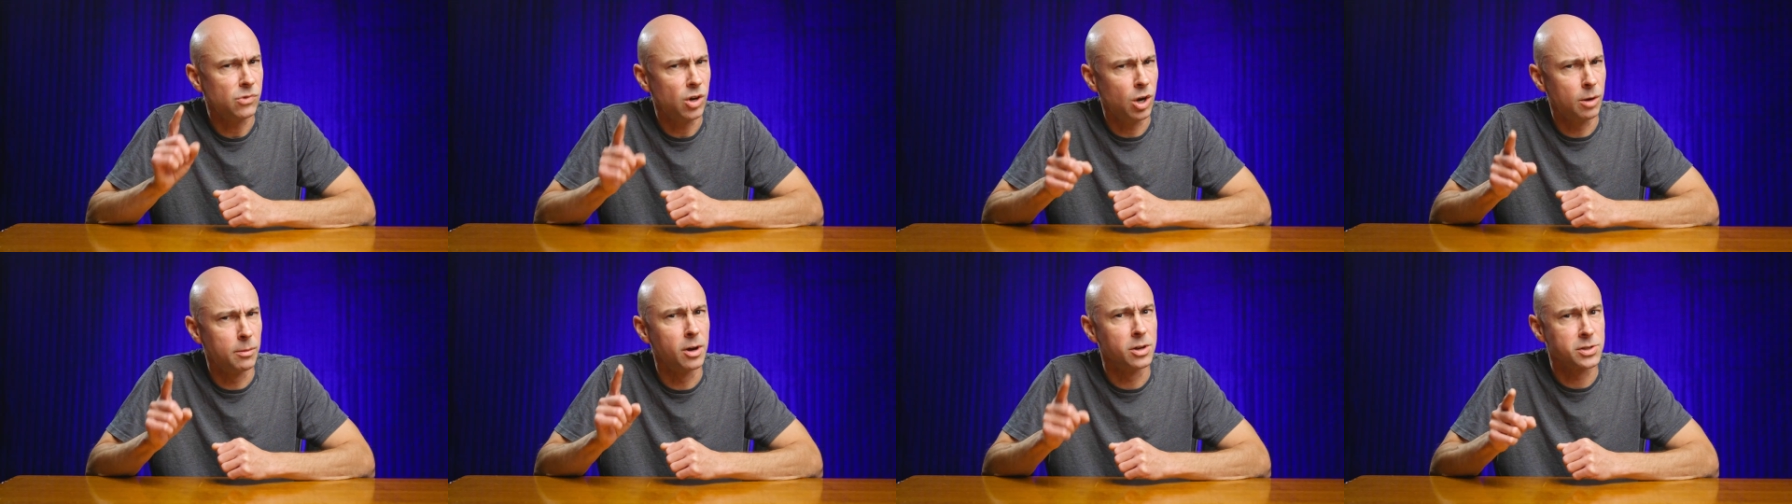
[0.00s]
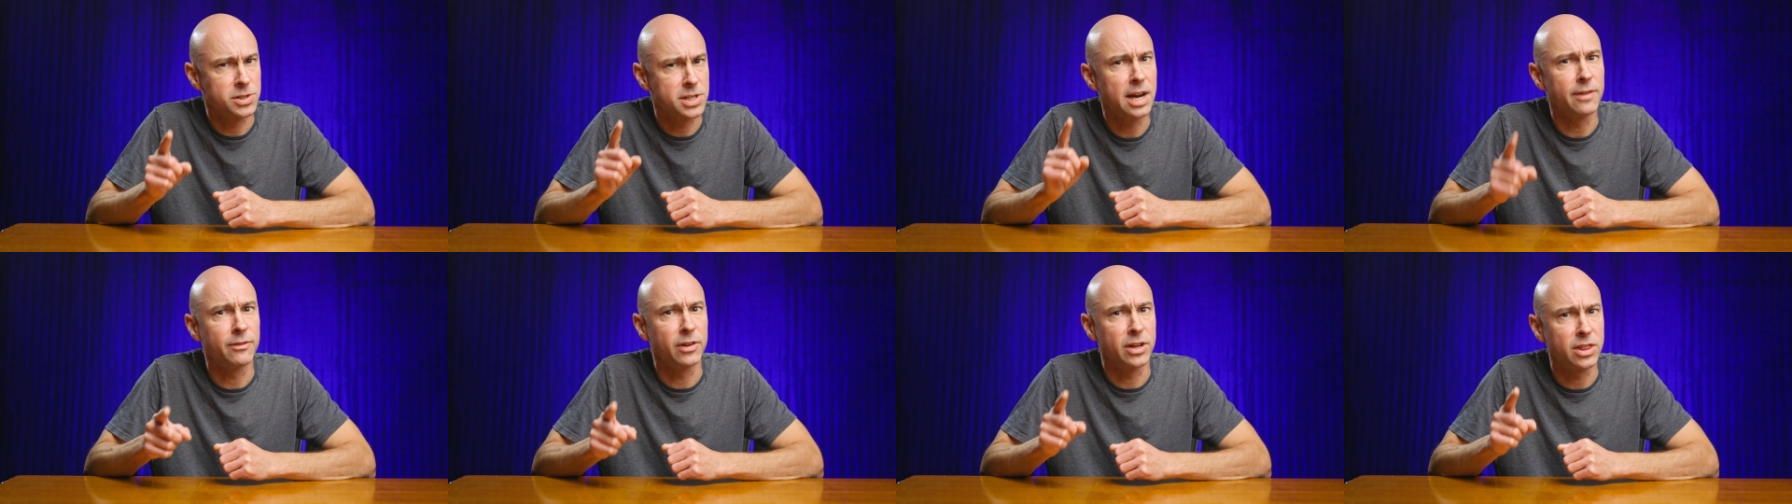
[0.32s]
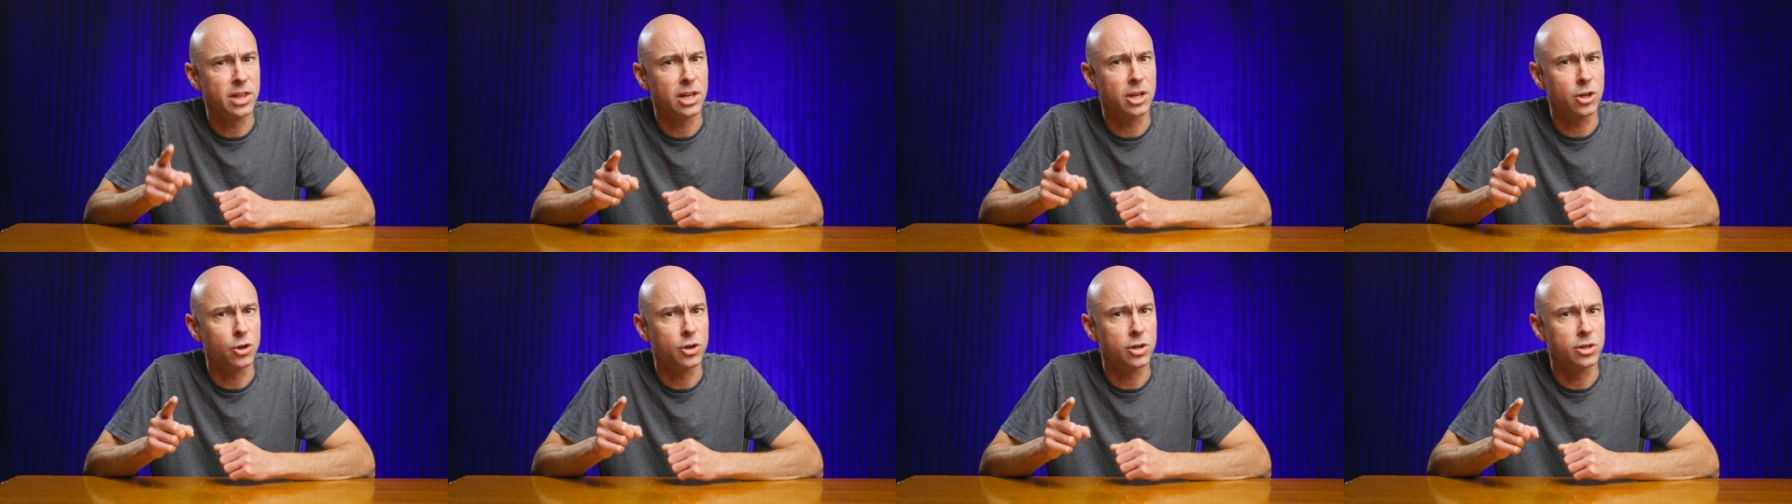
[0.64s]
Almost
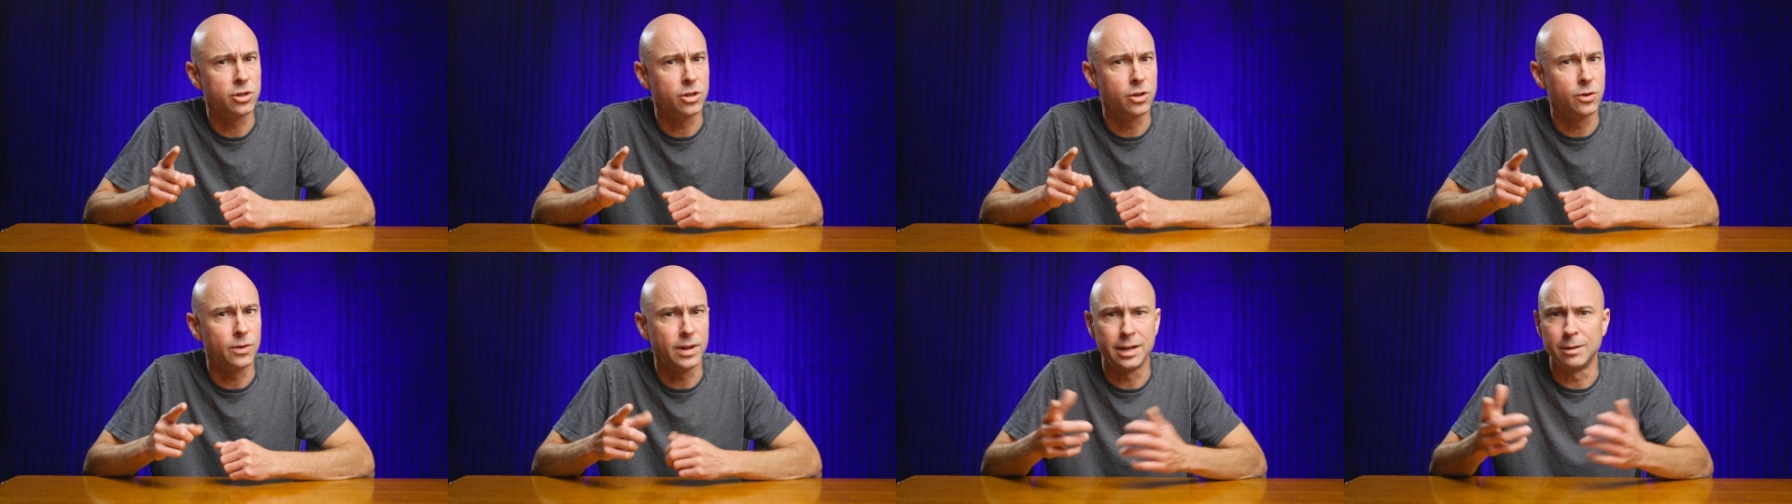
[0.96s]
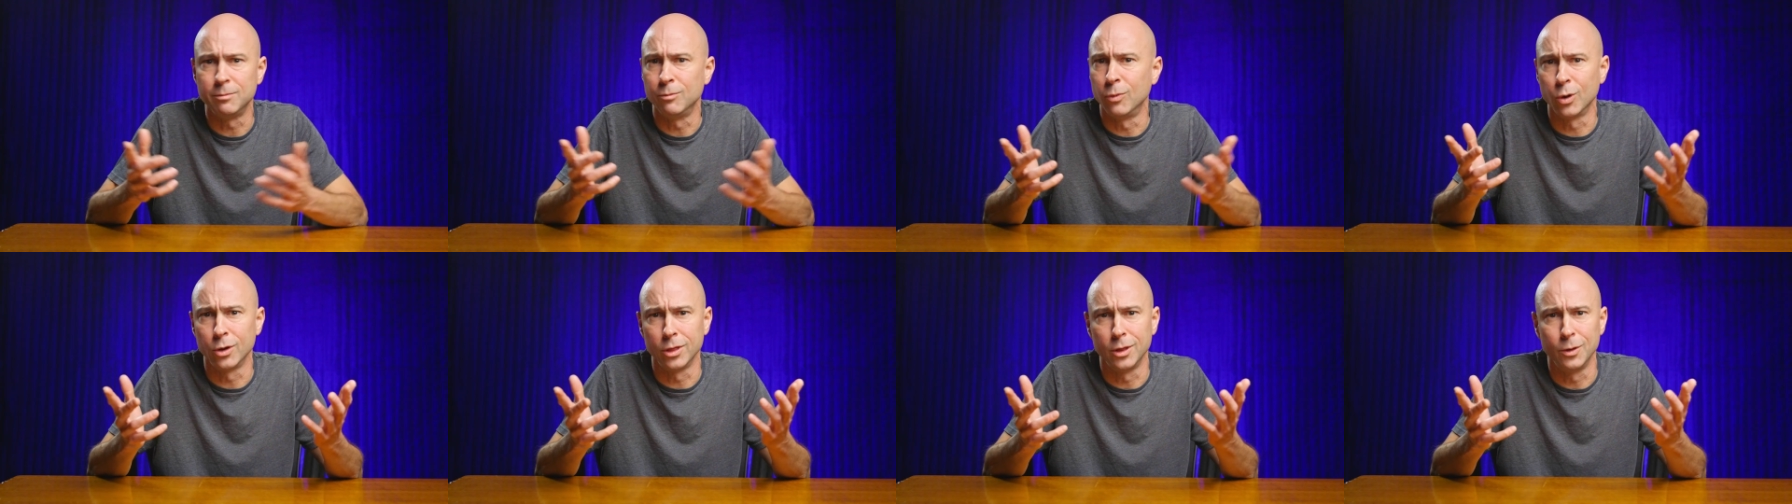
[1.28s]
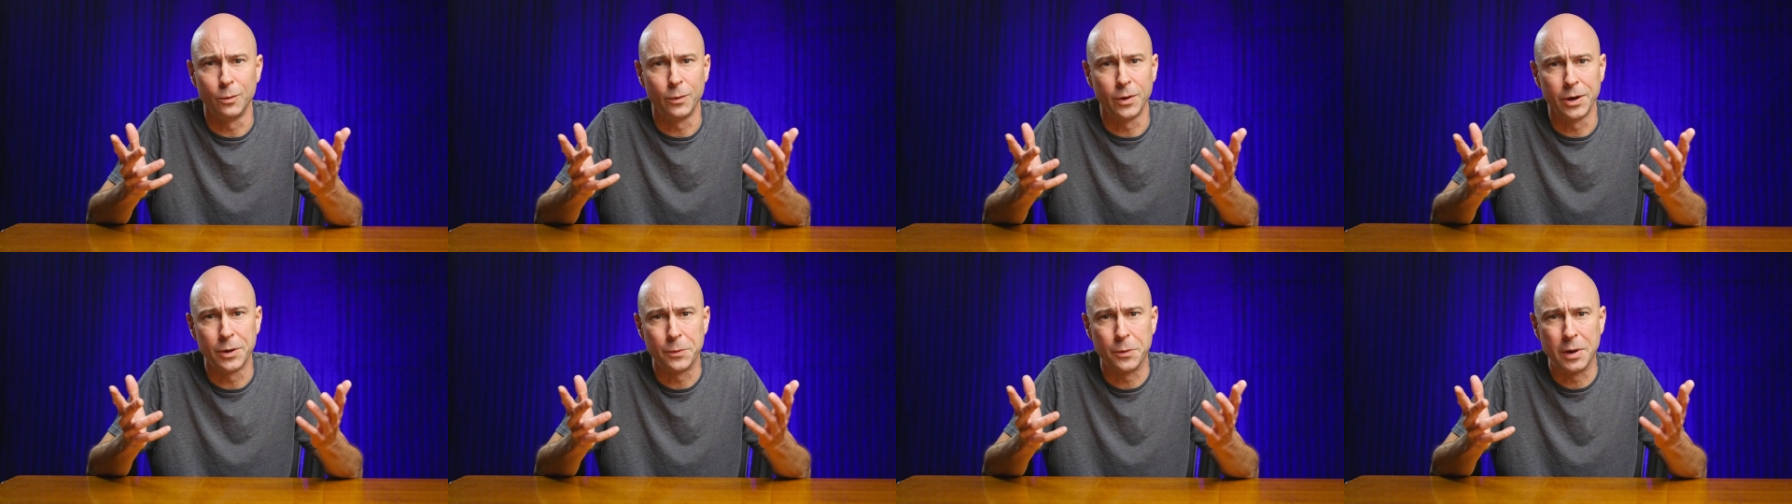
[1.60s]
everything you can do in more
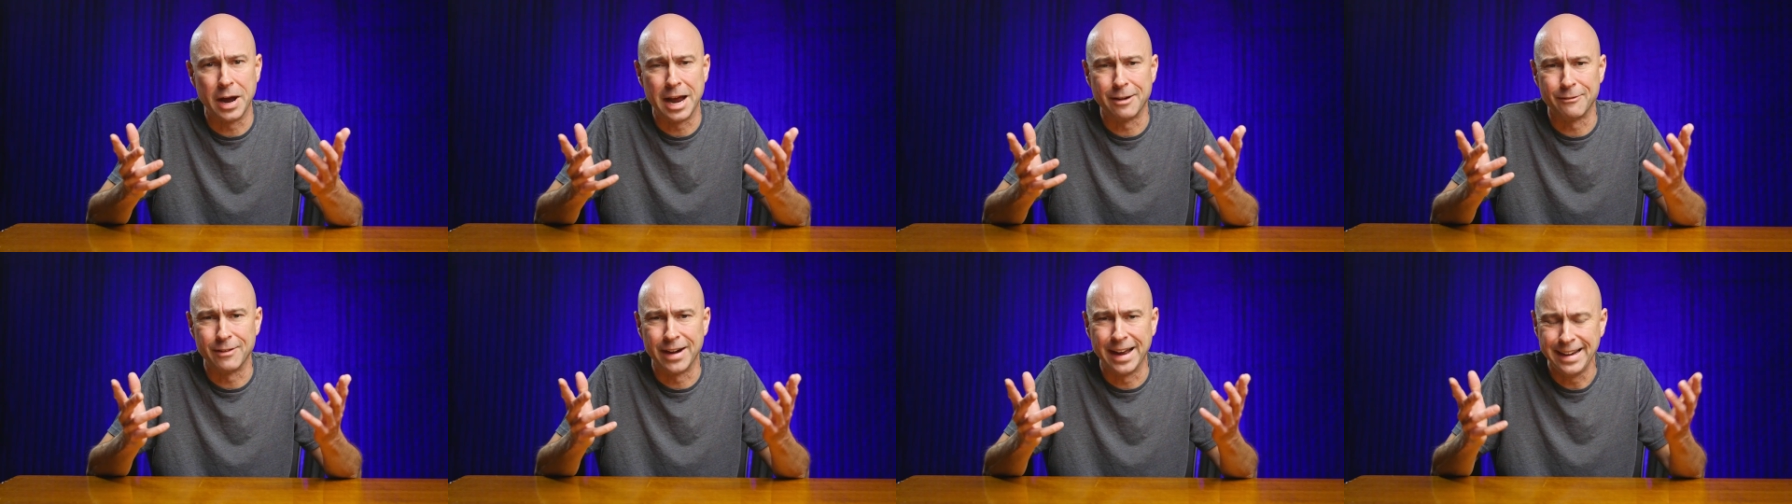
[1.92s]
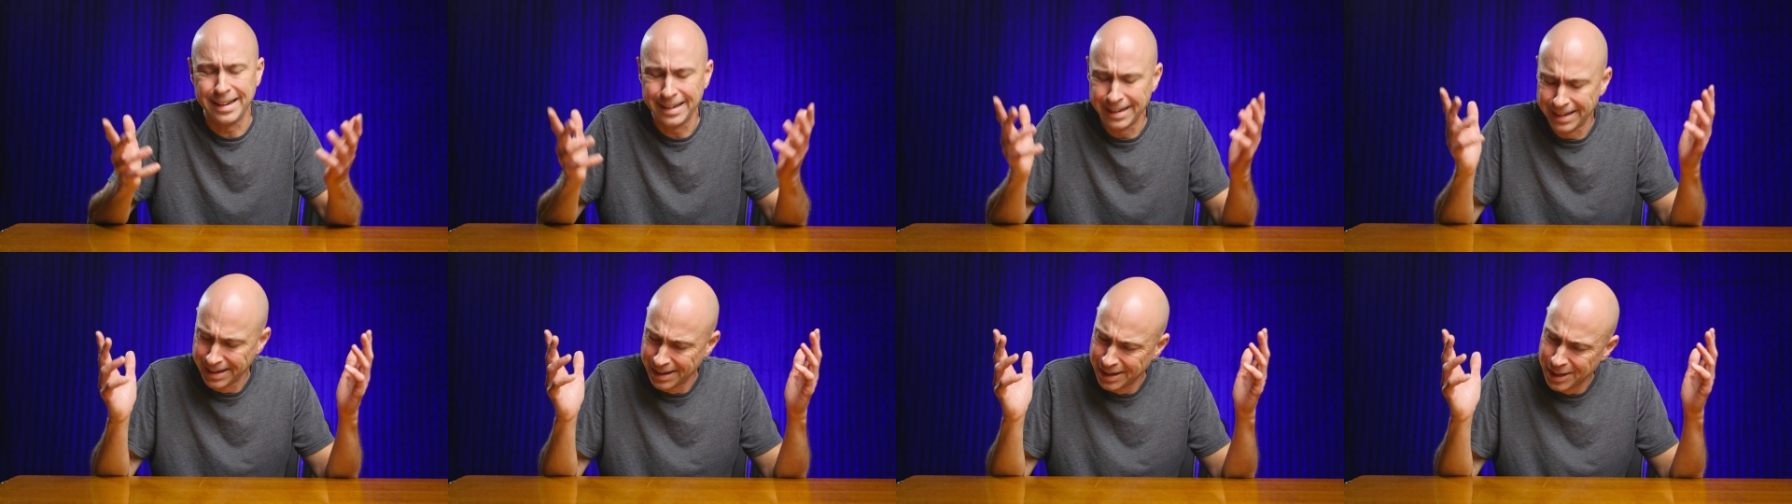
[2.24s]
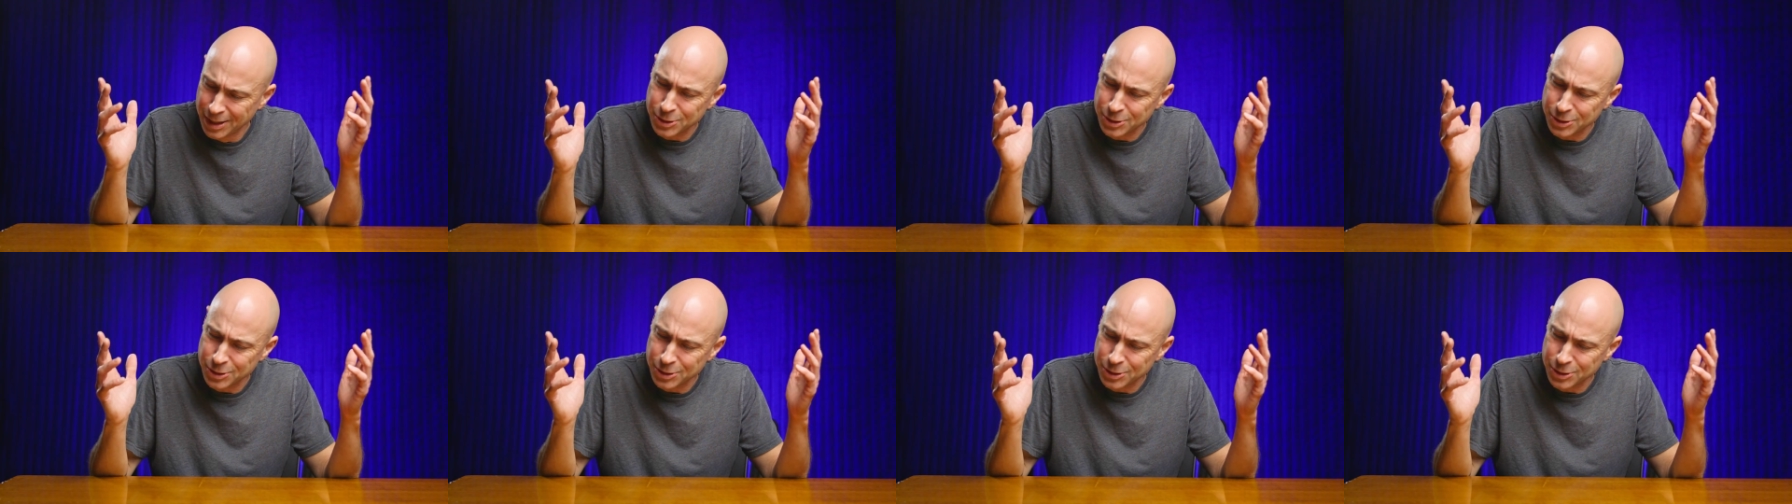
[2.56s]
than one way, right?